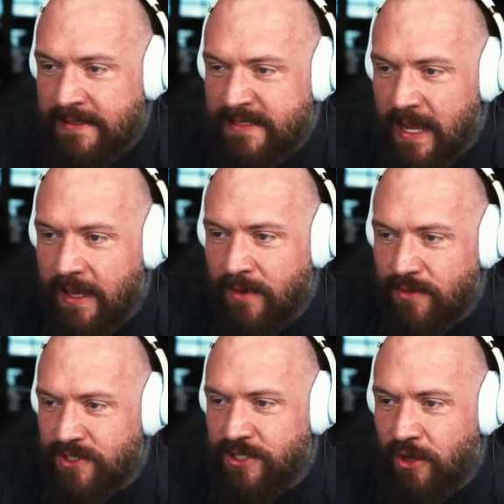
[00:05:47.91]
dare you
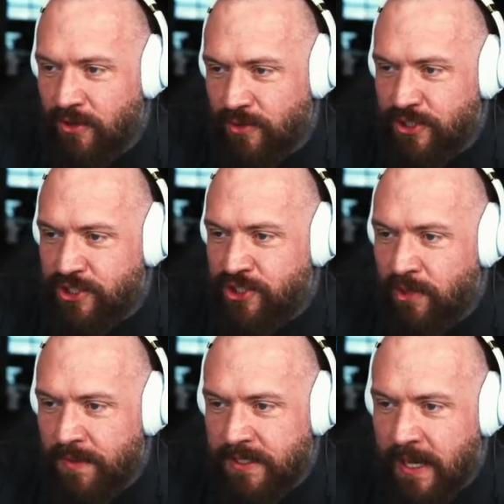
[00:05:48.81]
to start your
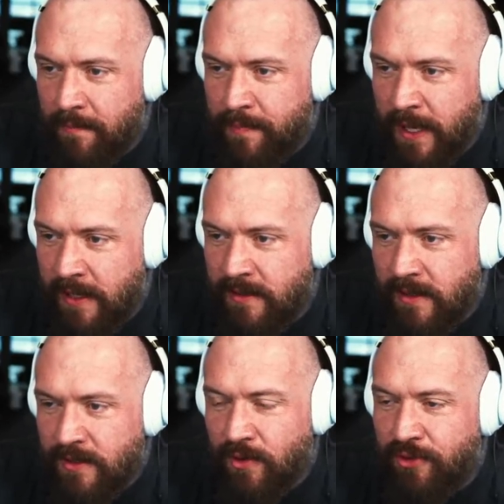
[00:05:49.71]
stupid campaign.
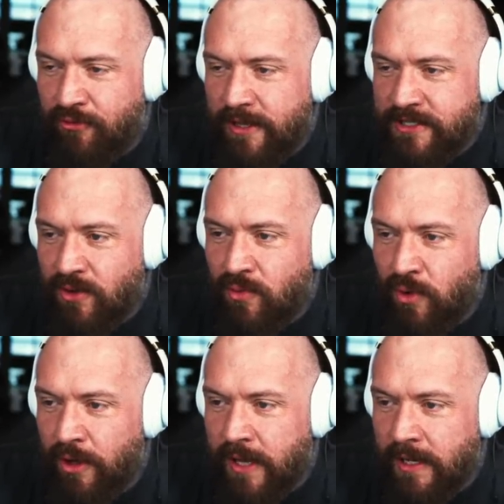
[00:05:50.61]
Your threats don't work